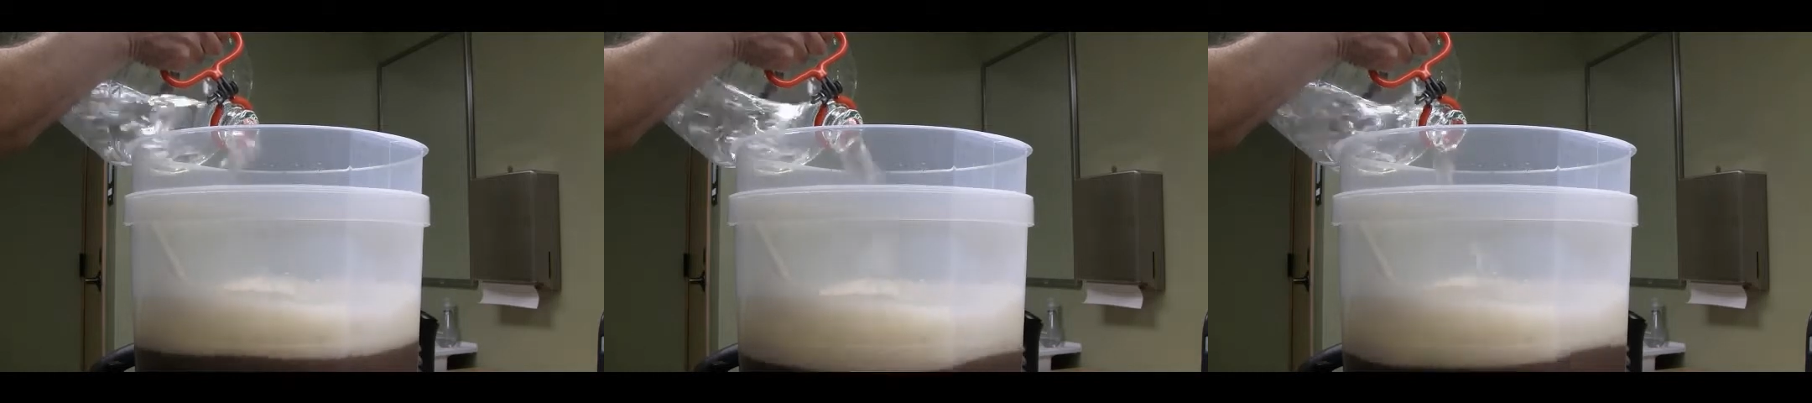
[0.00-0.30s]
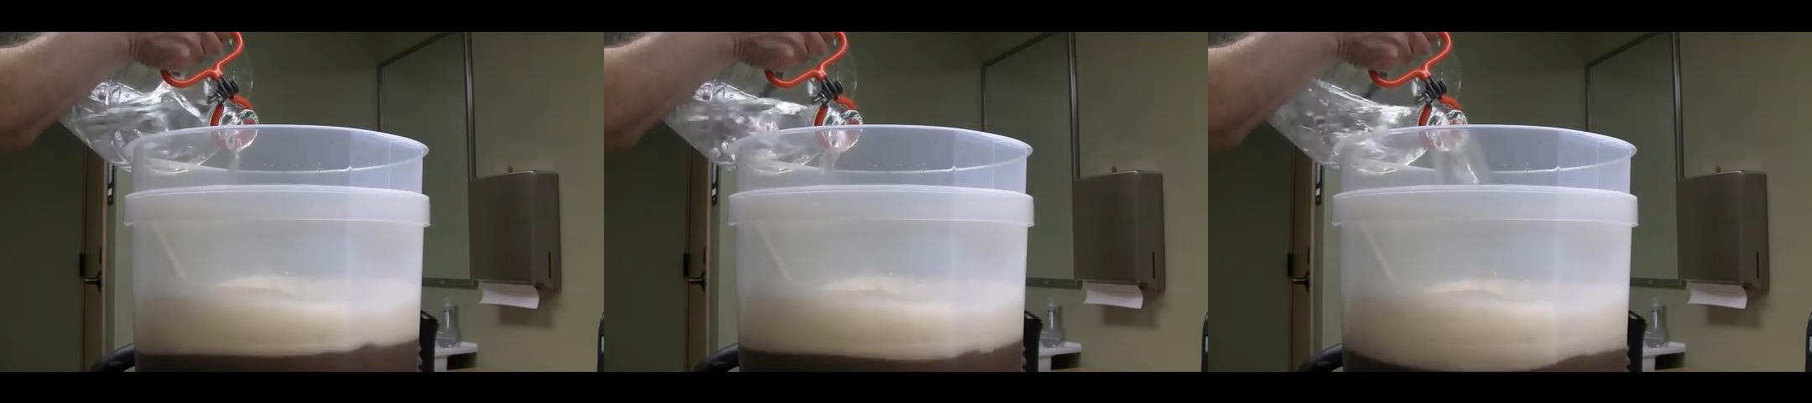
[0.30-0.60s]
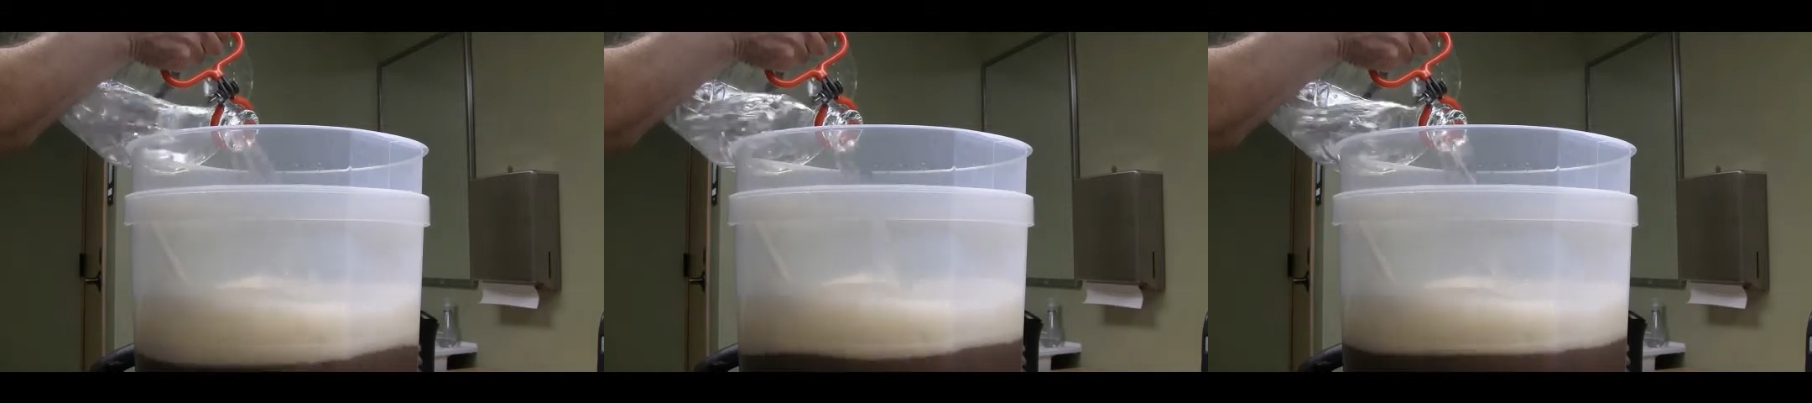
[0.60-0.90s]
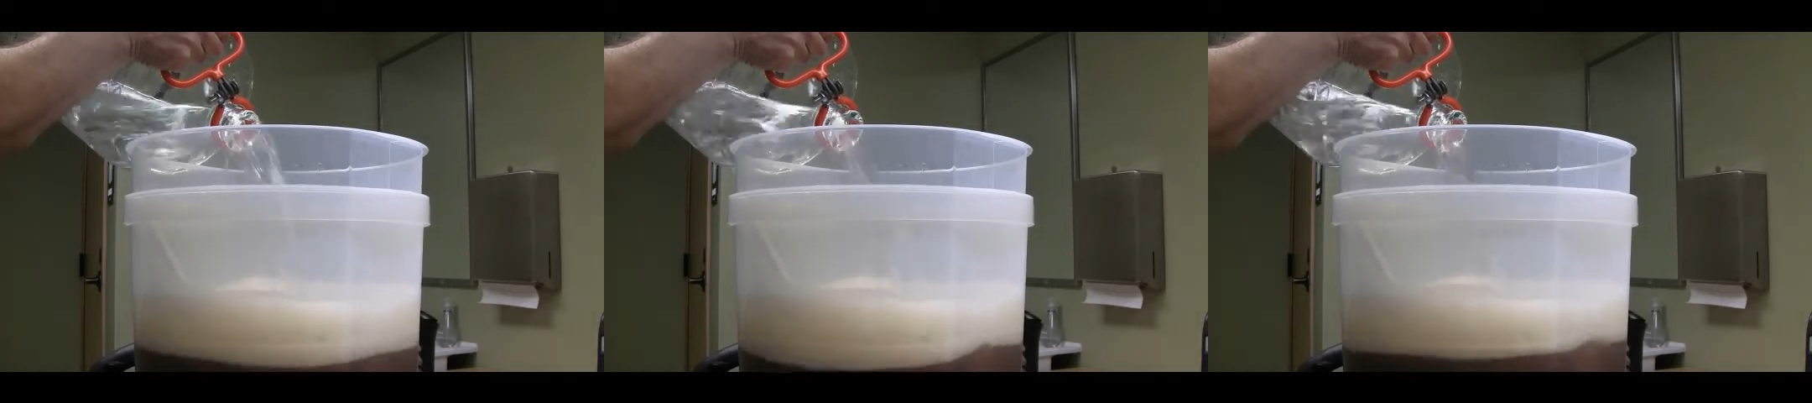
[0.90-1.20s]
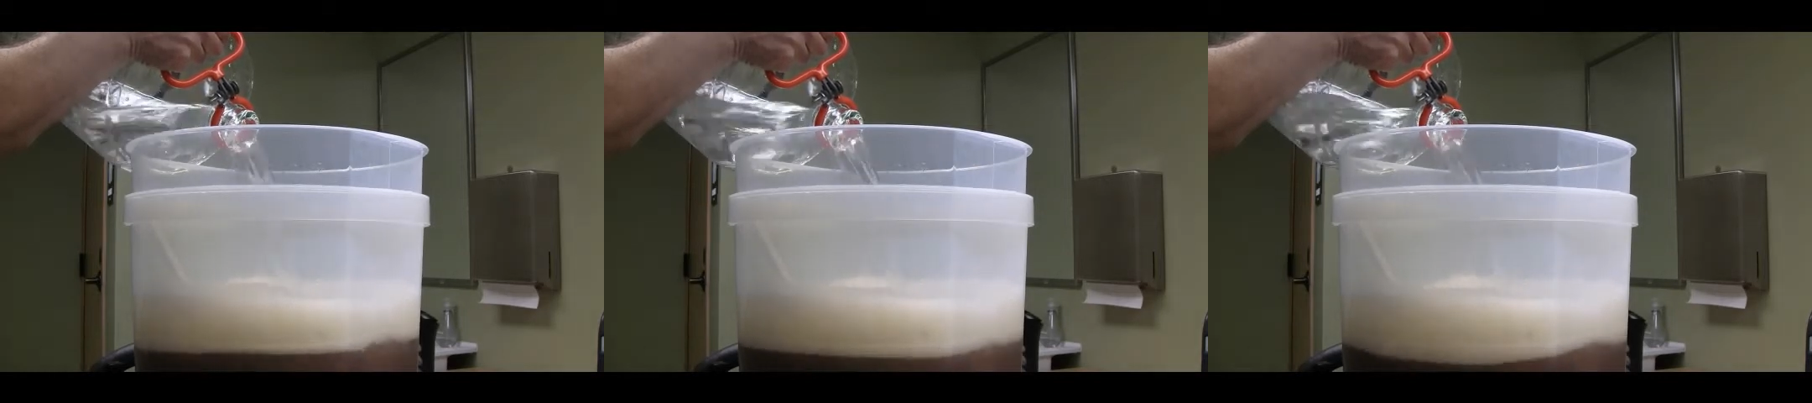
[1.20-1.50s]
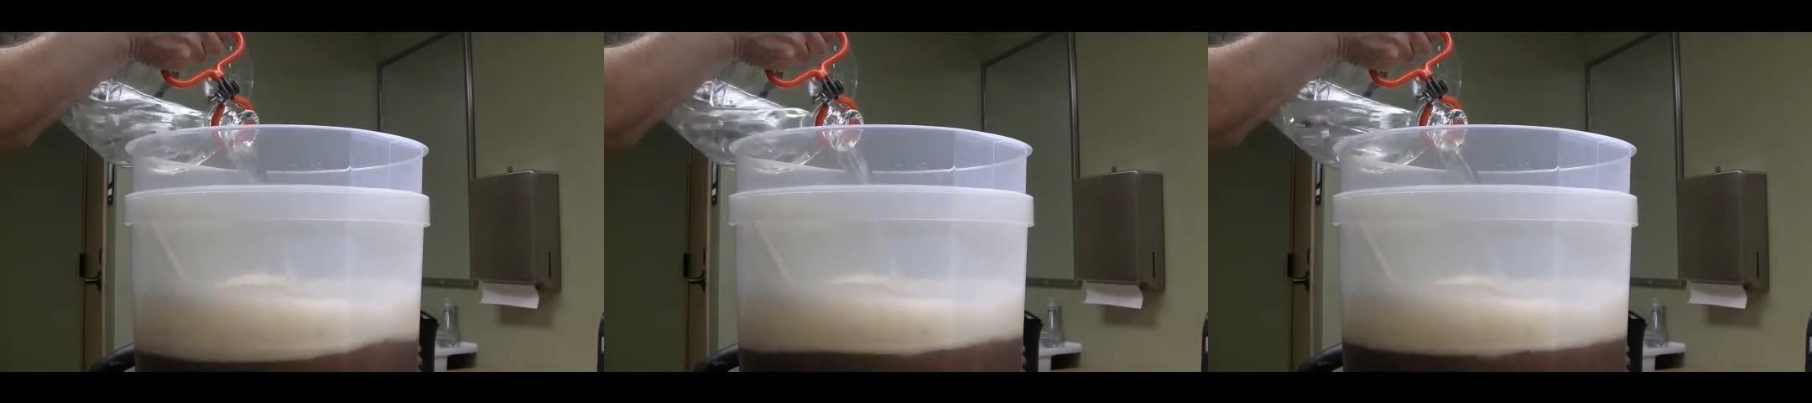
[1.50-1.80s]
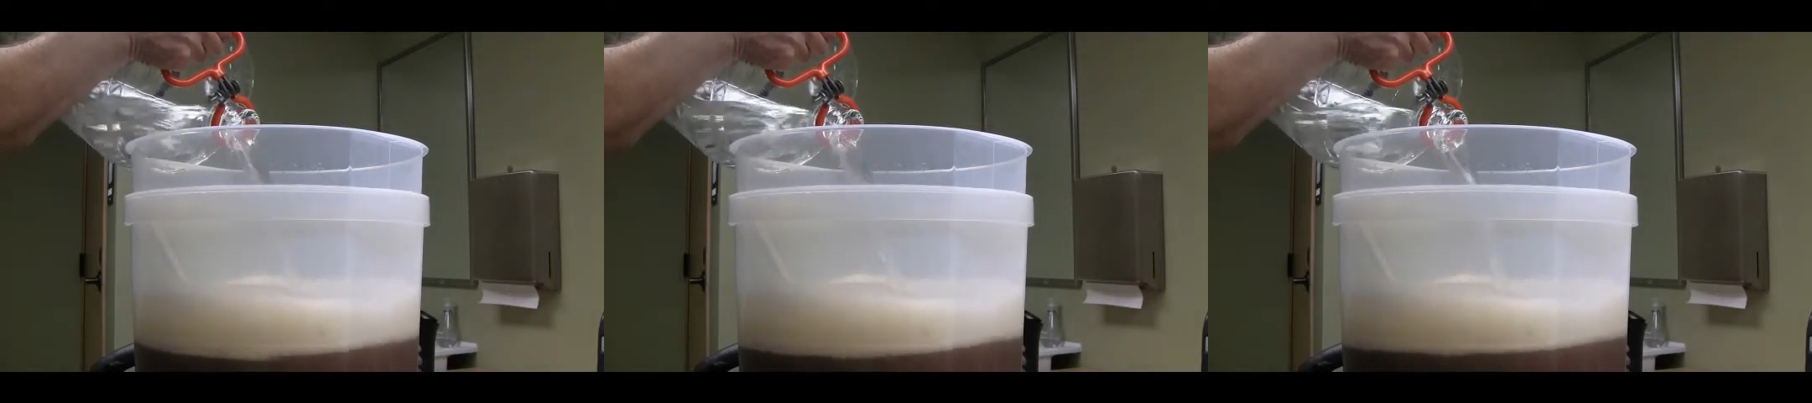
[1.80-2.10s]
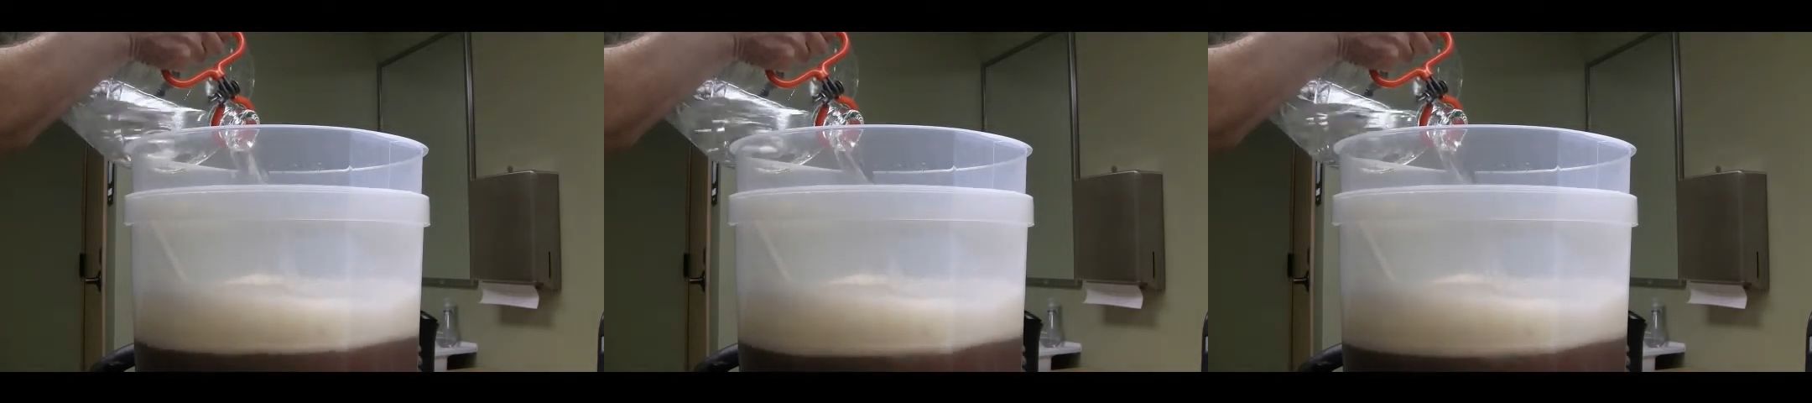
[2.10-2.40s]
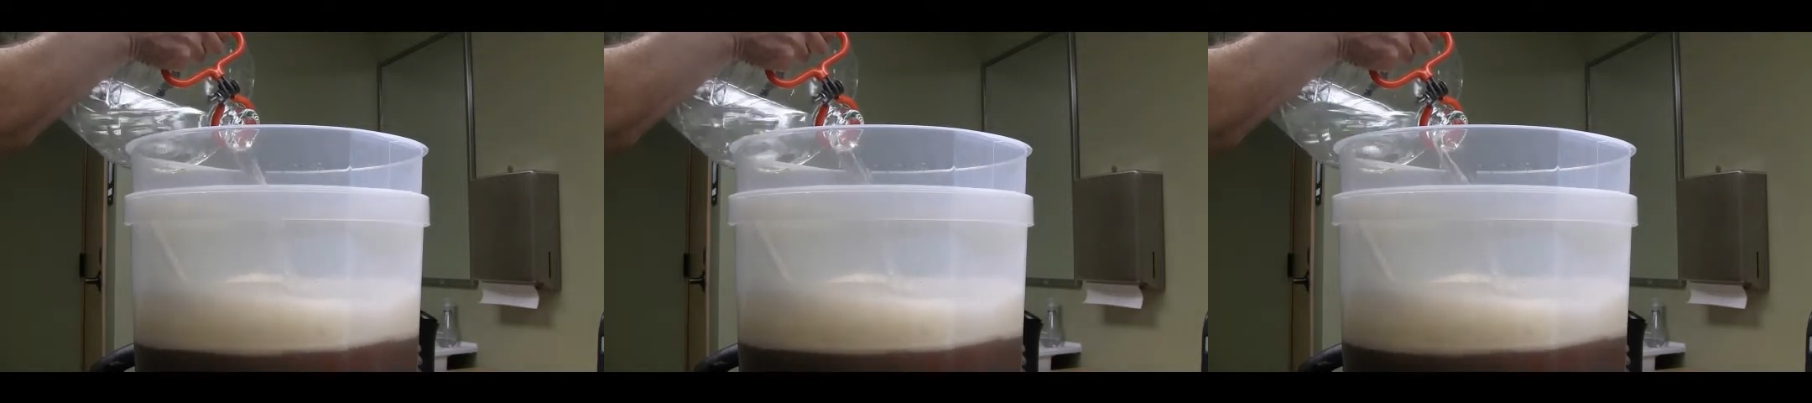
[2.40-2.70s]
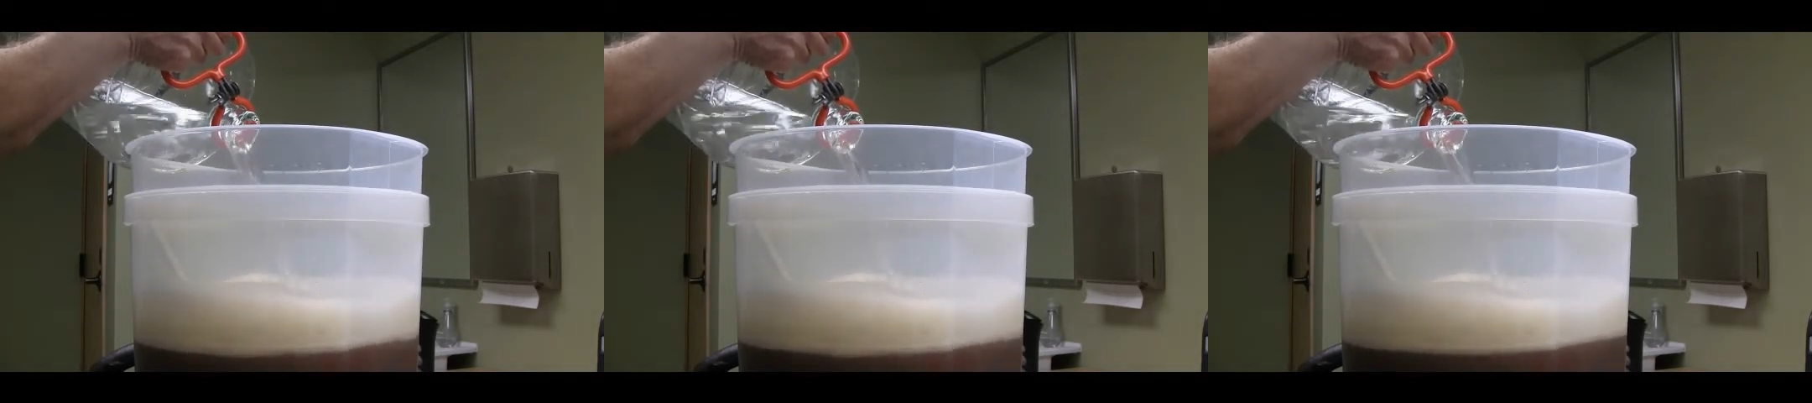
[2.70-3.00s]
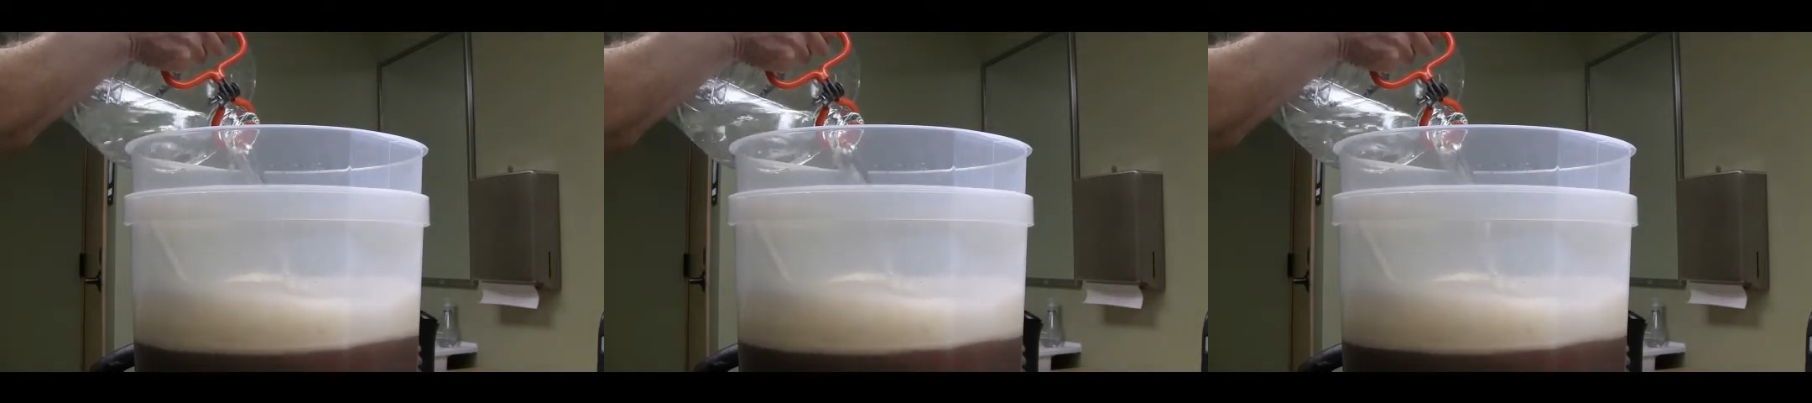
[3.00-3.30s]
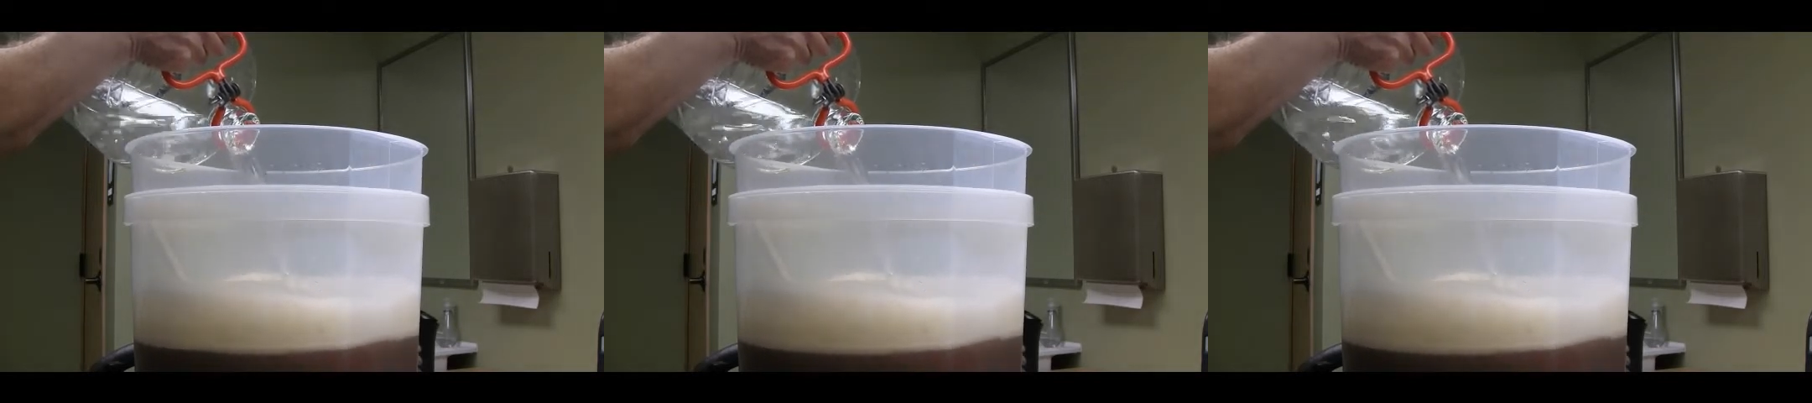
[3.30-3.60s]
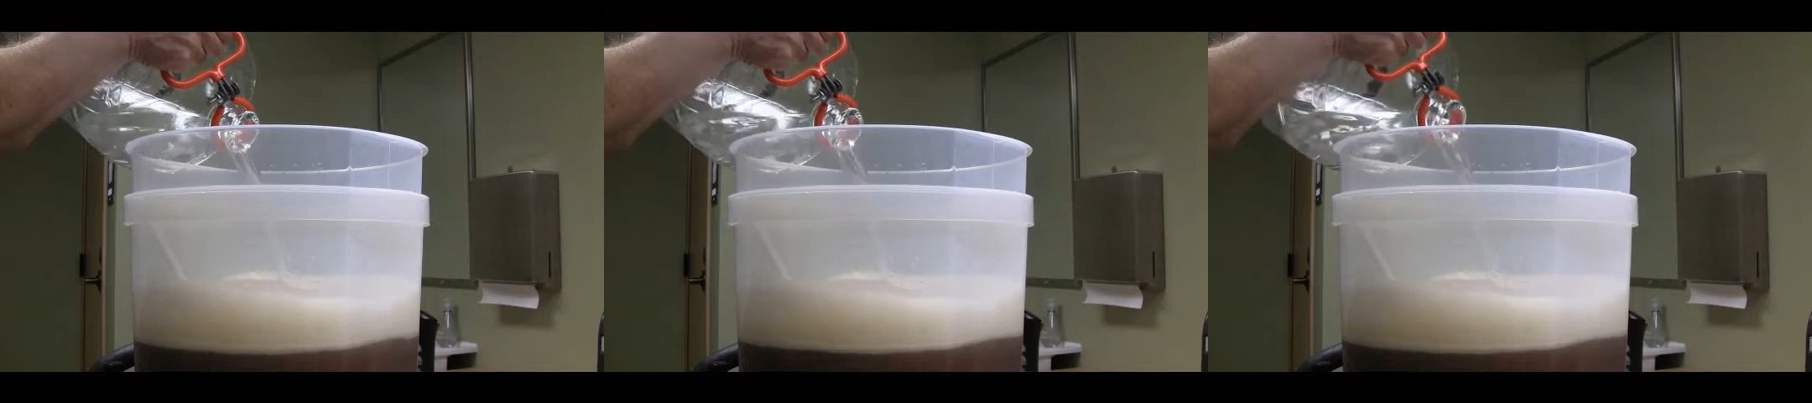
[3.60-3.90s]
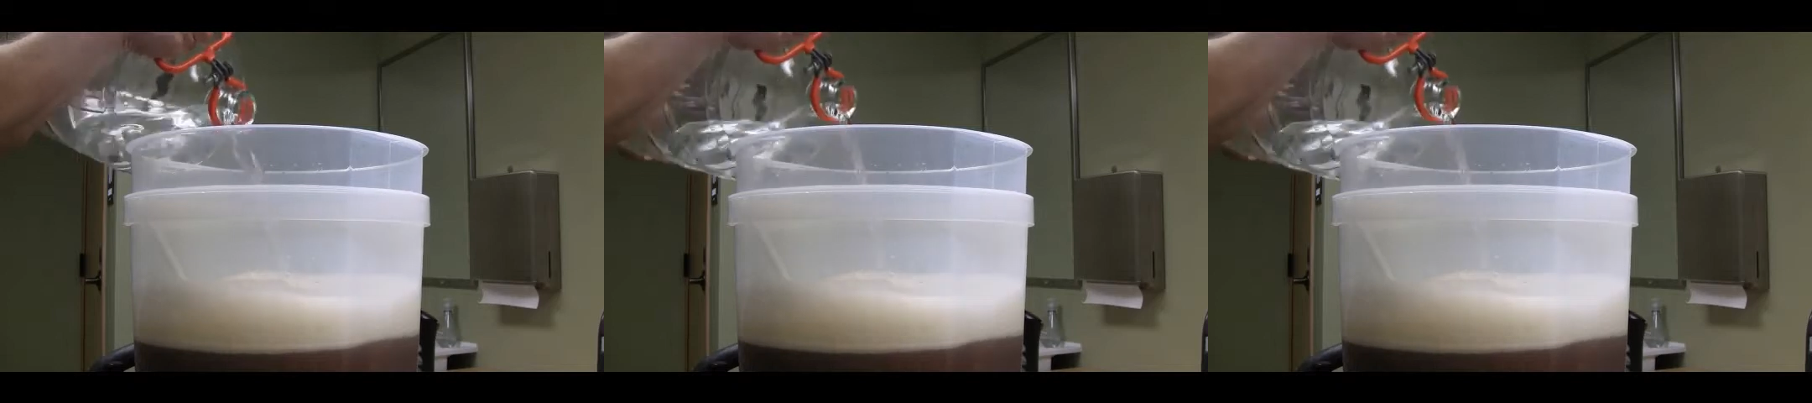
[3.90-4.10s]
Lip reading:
(no speaker visible)